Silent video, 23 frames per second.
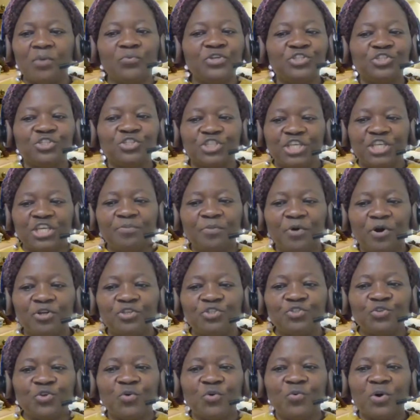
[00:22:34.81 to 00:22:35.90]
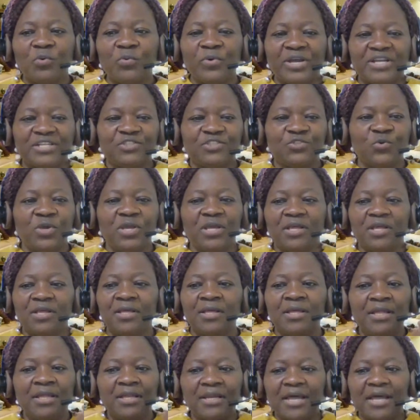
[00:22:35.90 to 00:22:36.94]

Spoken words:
We should keep on doing what we are doing.